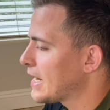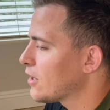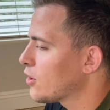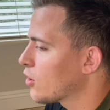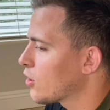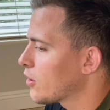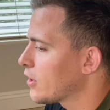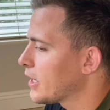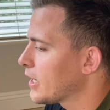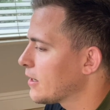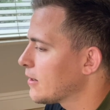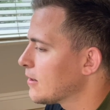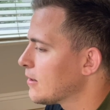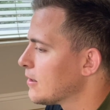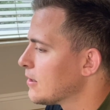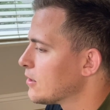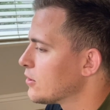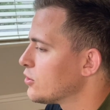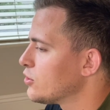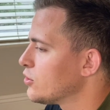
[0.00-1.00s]
guarding
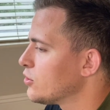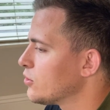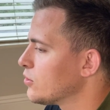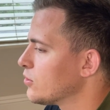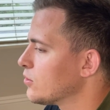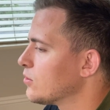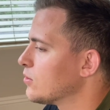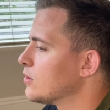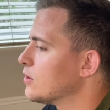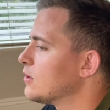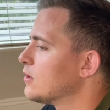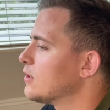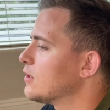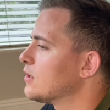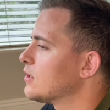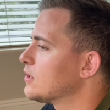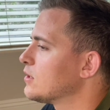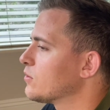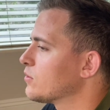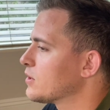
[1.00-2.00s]
to
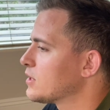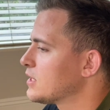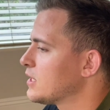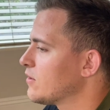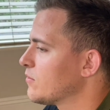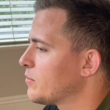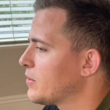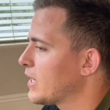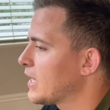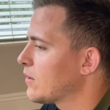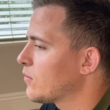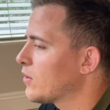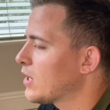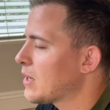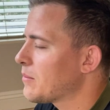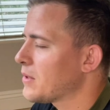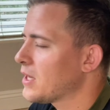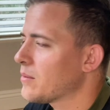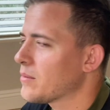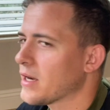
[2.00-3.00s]
receive pain. What I
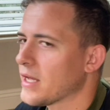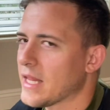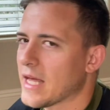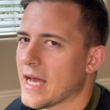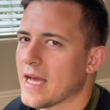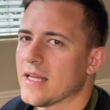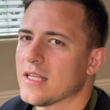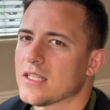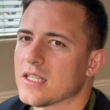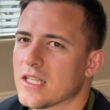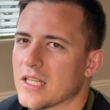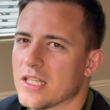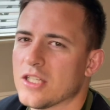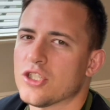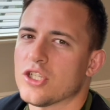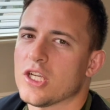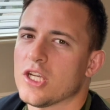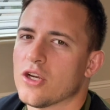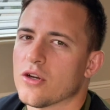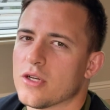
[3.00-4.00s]
mean by that is
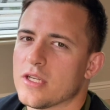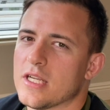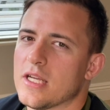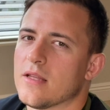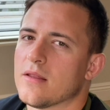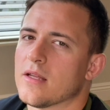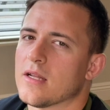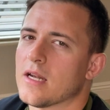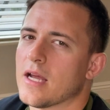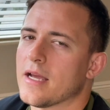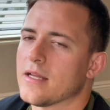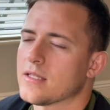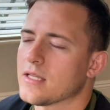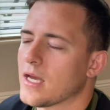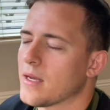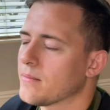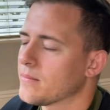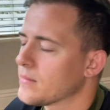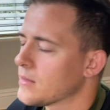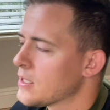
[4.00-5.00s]
clenching your teeth at nighttime.
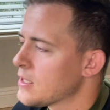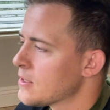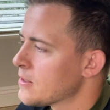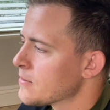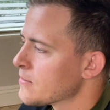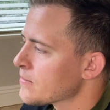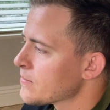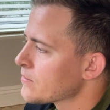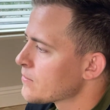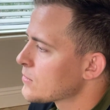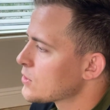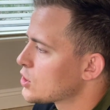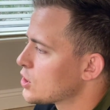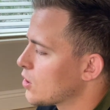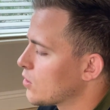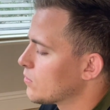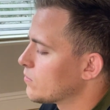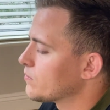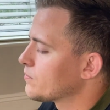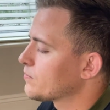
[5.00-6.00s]

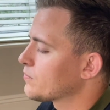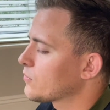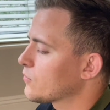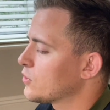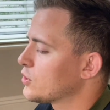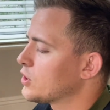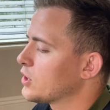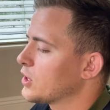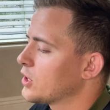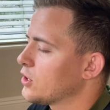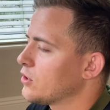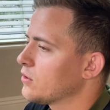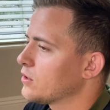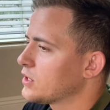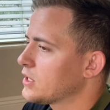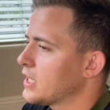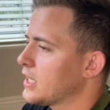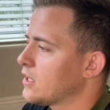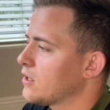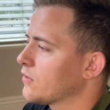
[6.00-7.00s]
So what you're going to do is take your